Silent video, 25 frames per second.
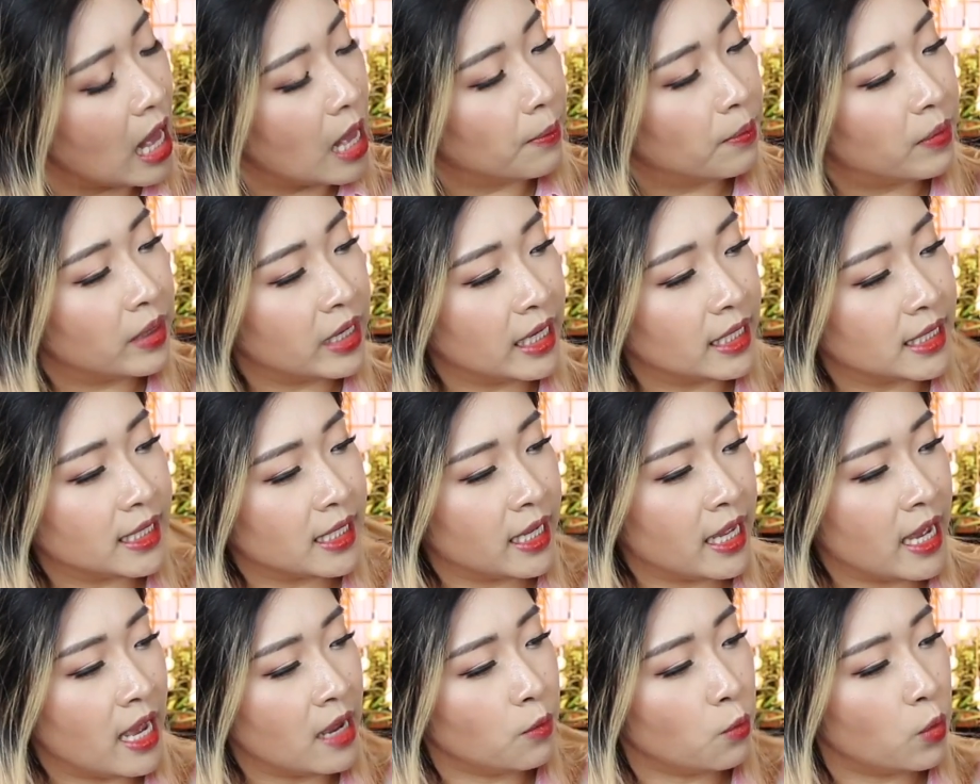but it's
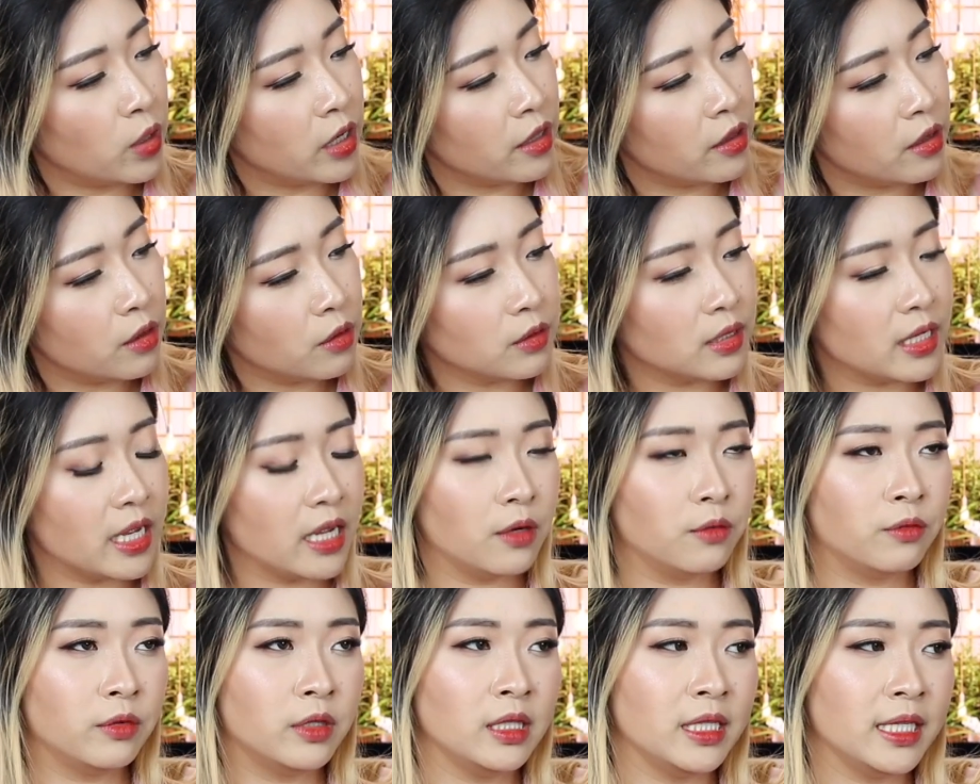again one of those
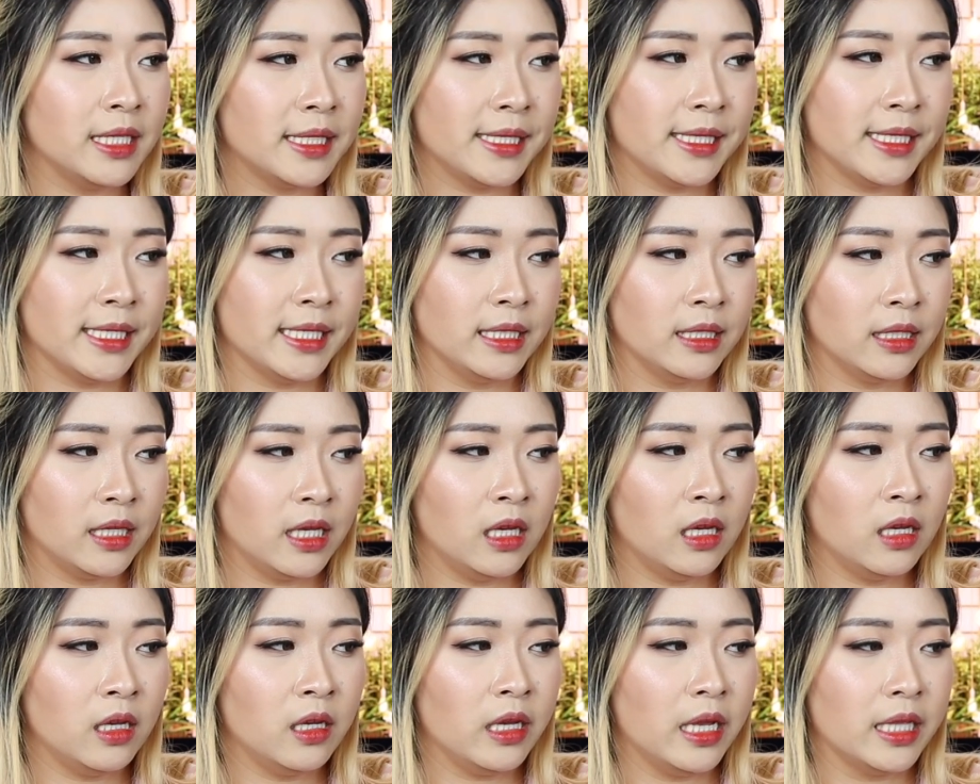like really silky,